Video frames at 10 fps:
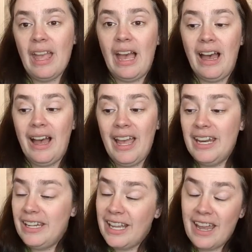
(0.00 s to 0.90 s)
And
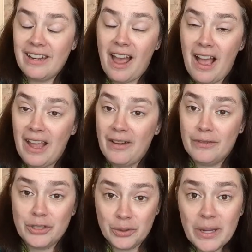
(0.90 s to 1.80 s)
again, I have
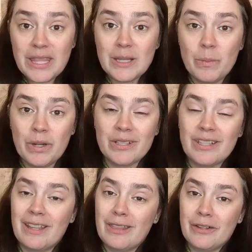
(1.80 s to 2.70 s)
enjoyed these books
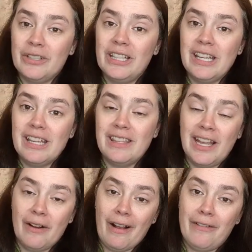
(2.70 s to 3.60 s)
thoroughly. They
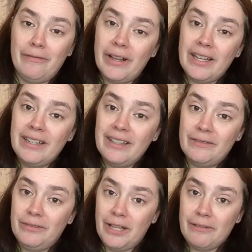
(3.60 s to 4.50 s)
are a fun
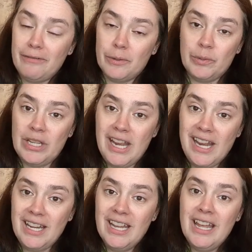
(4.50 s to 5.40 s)
fluff
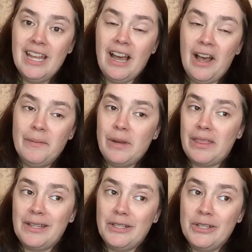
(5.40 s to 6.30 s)
read,
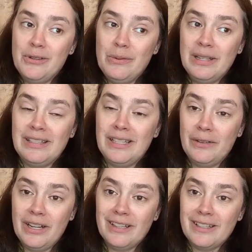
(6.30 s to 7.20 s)
nothing too
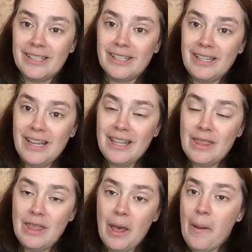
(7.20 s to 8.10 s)
serious in
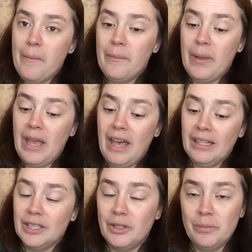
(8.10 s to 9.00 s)
them, a
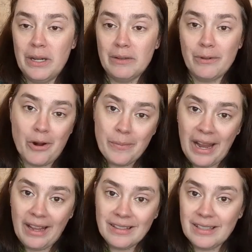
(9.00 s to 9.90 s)
little bit of
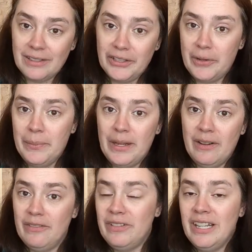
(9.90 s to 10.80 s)
romance, a little bit
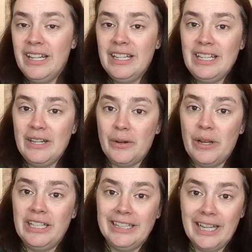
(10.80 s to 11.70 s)
of, you know,
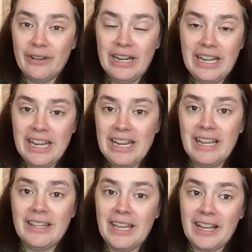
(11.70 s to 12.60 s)
hilarity,
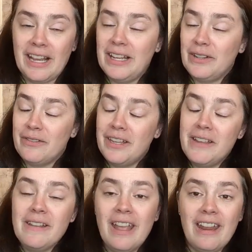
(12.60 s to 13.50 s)
that kind of
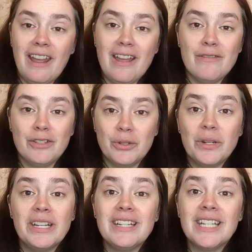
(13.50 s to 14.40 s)
thing. And I have
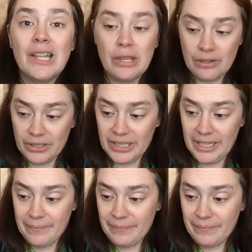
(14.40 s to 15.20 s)
enjoyed it thoroughly.